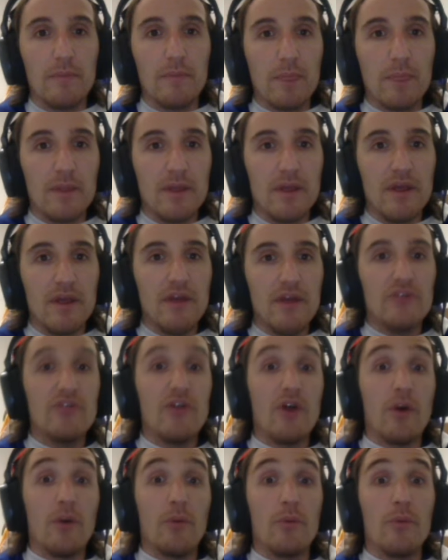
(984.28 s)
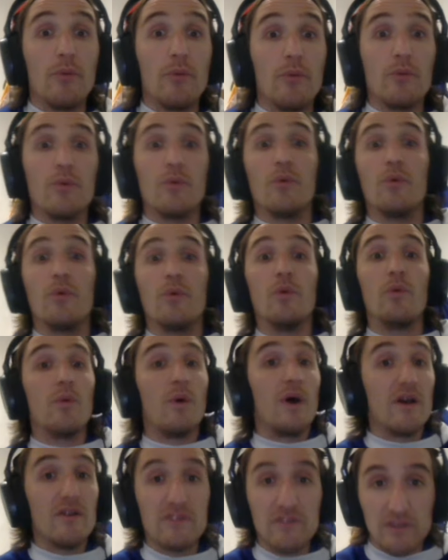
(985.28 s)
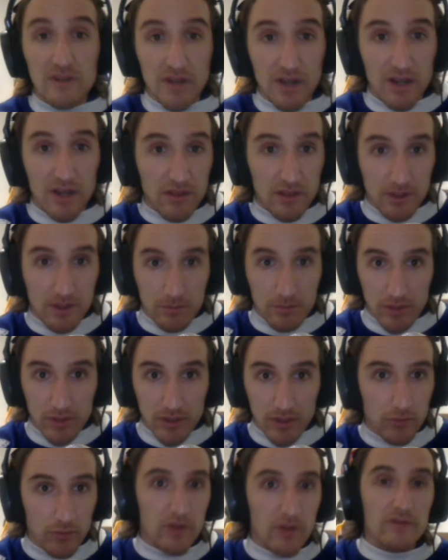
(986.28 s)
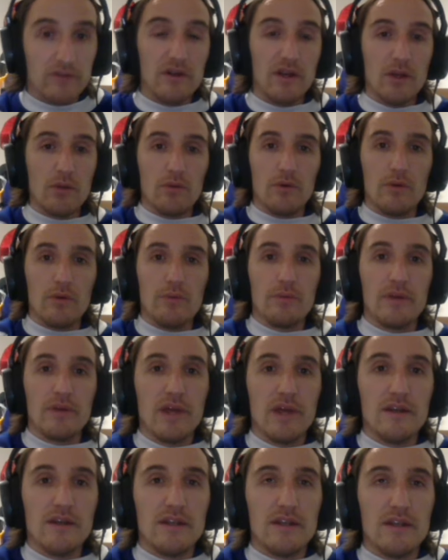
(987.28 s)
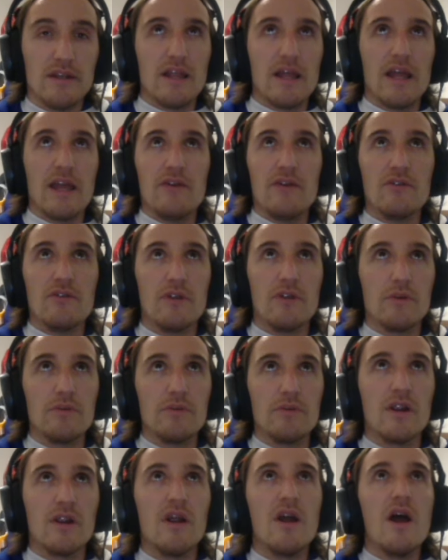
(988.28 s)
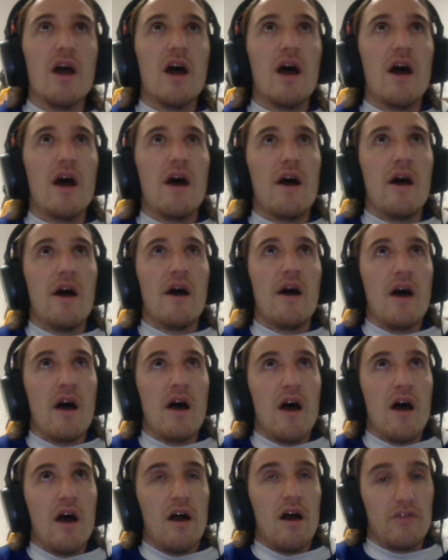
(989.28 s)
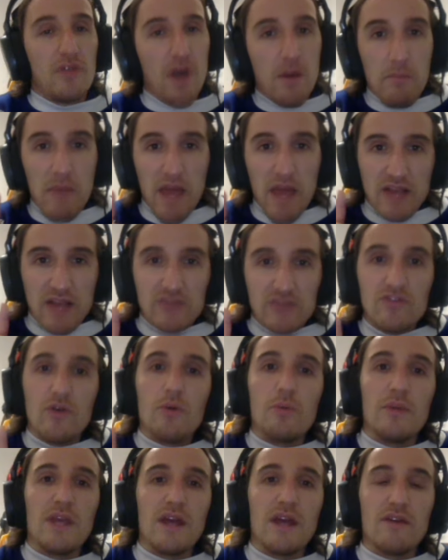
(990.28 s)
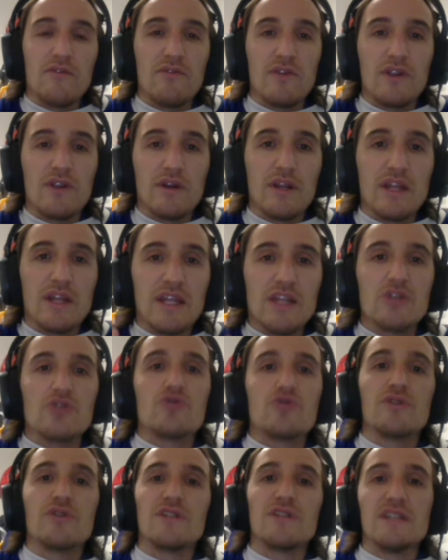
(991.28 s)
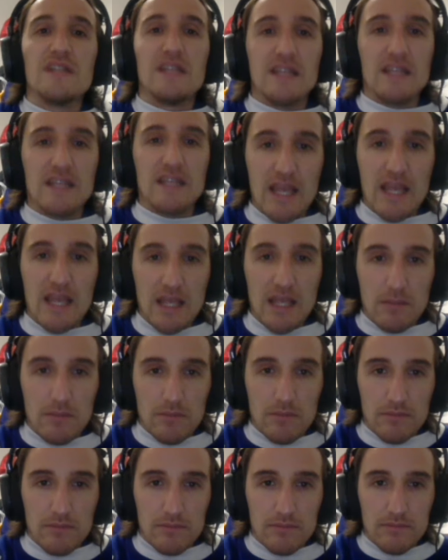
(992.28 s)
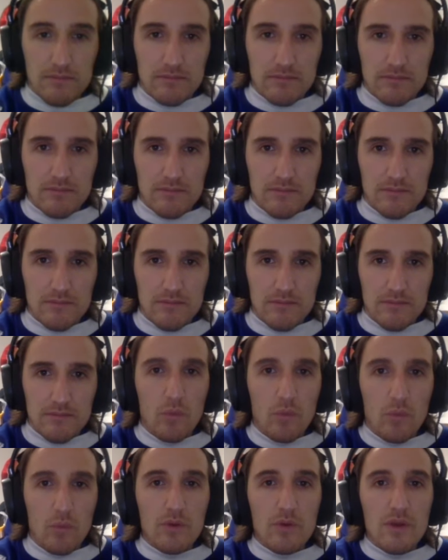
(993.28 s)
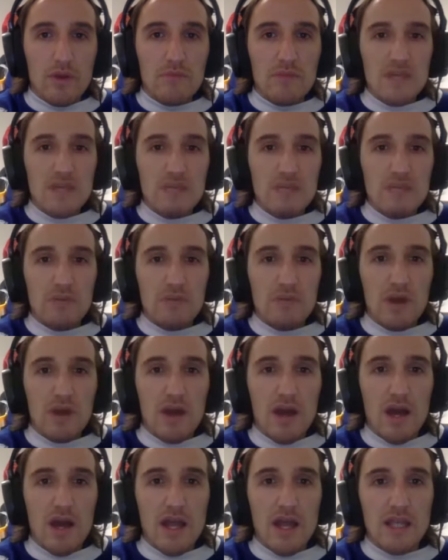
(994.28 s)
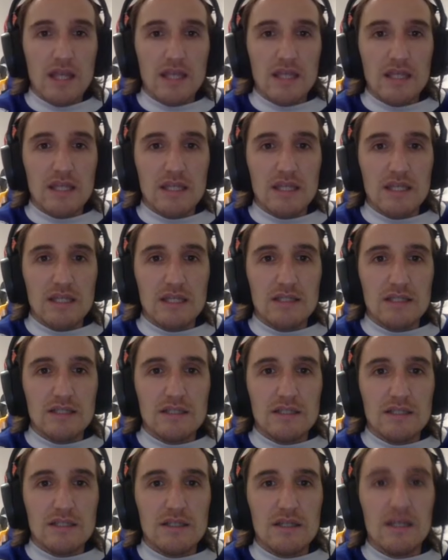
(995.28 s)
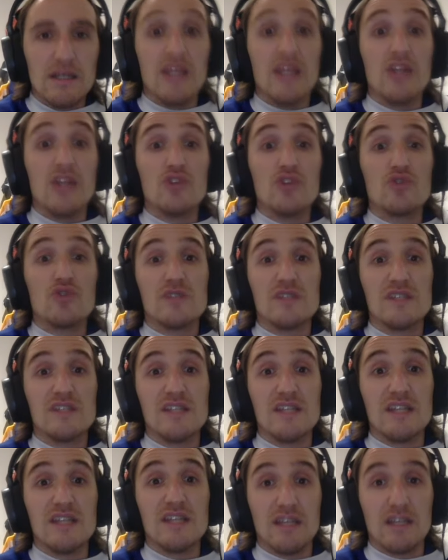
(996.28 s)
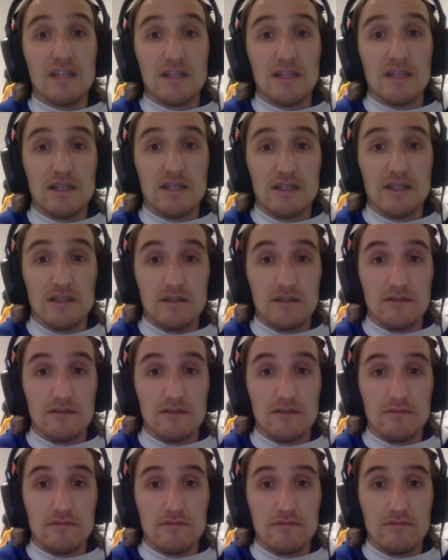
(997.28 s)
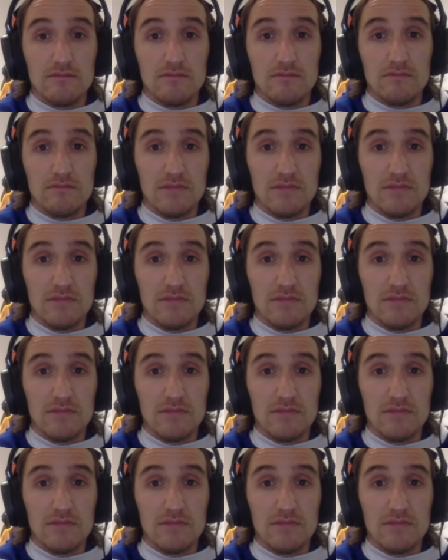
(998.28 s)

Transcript: There we are. So, who else did I think played well tonight? Well, we had Nylander out there. I thought Max Domi had a very interesting game. What do I mean by an interesting game?